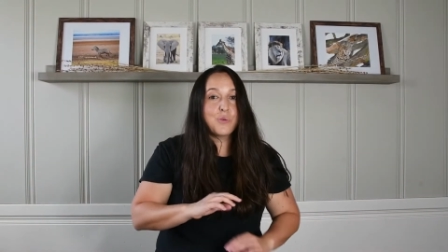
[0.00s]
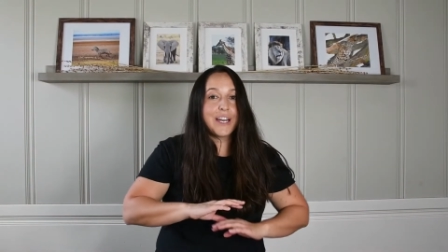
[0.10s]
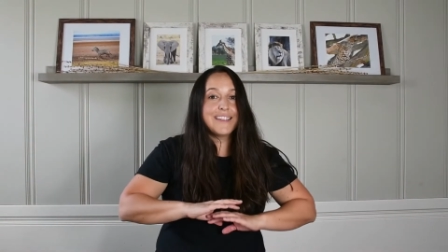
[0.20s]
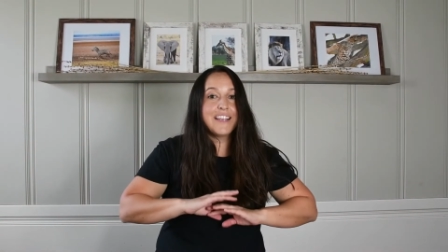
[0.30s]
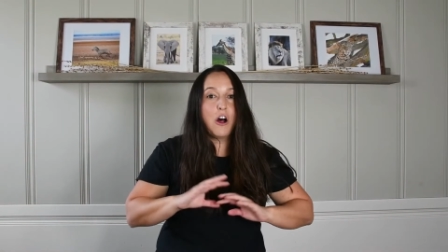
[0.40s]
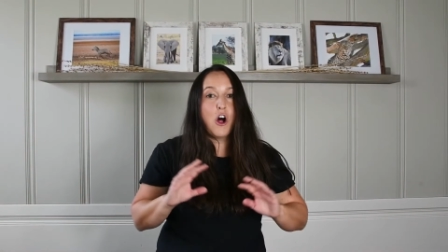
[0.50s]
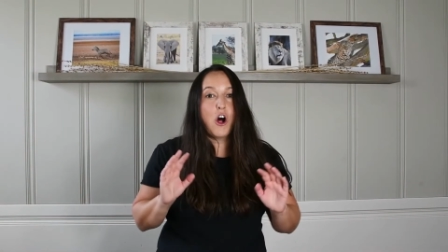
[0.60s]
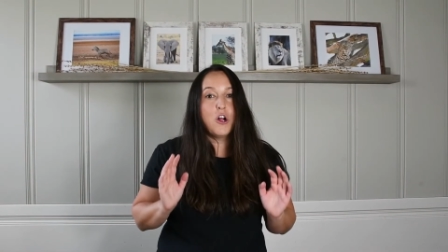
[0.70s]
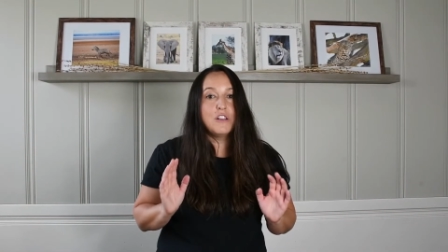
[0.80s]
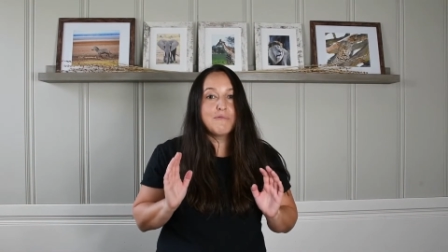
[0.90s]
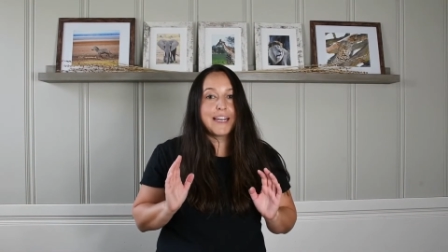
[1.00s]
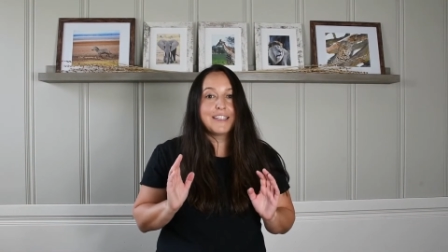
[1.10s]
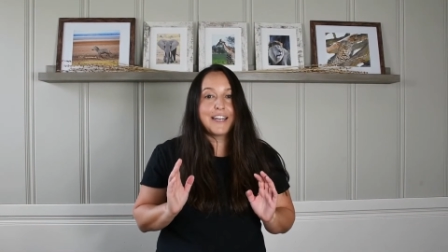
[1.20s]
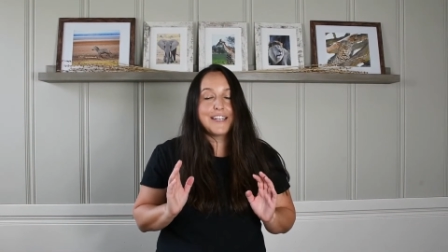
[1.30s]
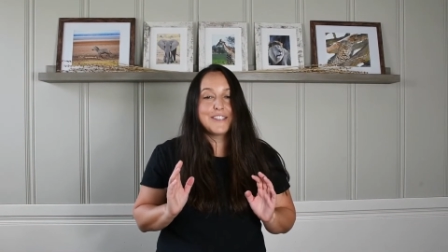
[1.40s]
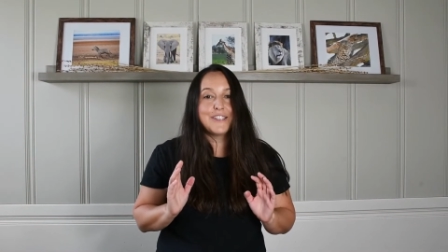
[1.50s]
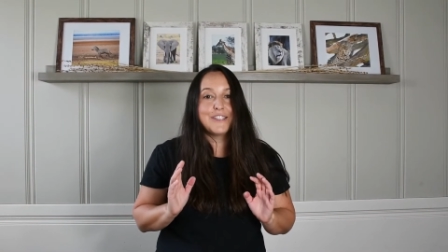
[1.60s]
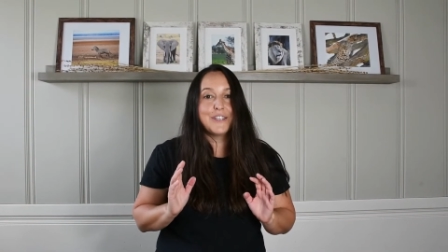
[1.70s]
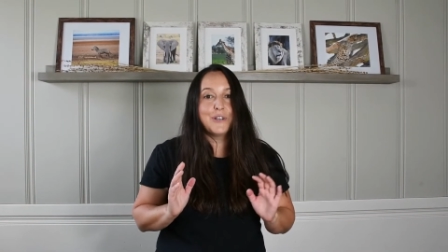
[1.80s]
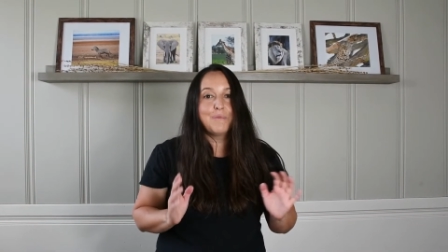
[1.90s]
what I tell all of my clients to
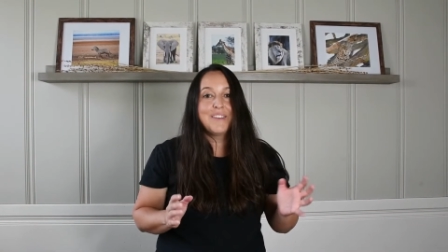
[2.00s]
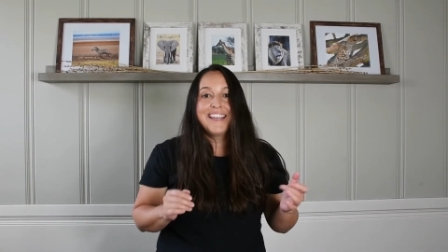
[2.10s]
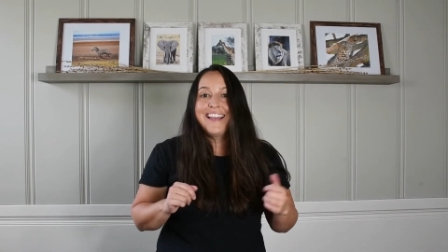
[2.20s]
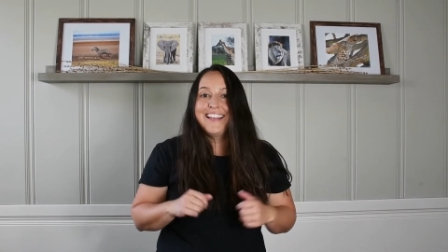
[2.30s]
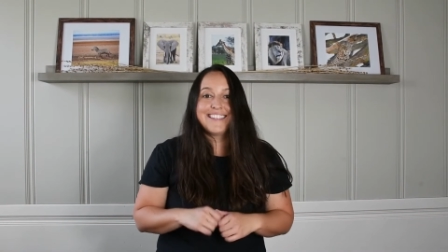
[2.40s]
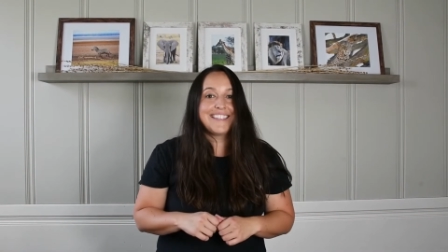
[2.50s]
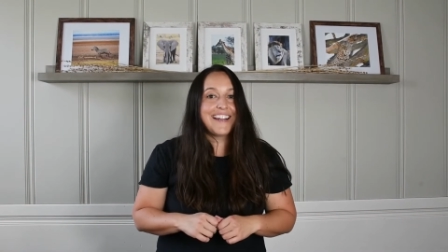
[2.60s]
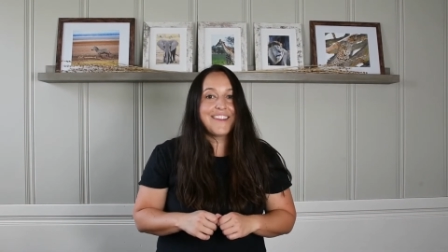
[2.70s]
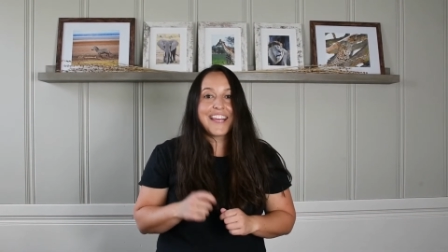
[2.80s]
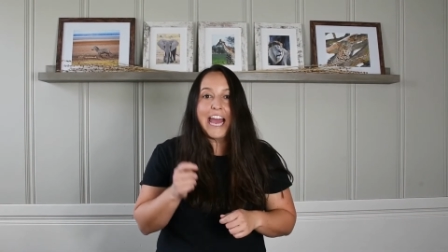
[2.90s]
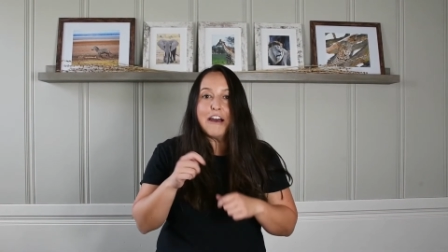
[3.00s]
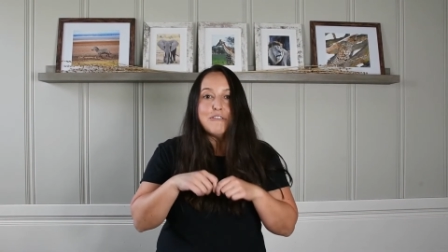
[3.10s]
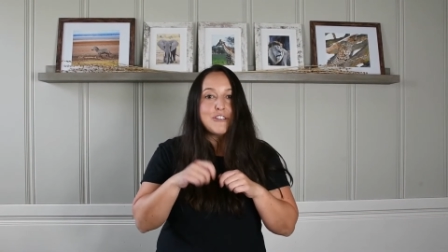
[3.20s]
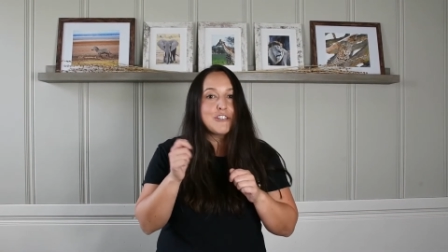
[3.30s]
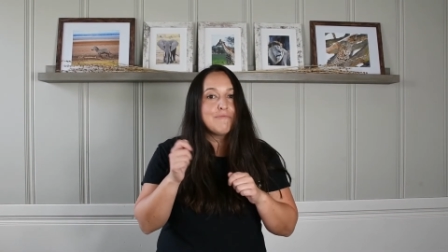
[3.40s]
do is sit on the couch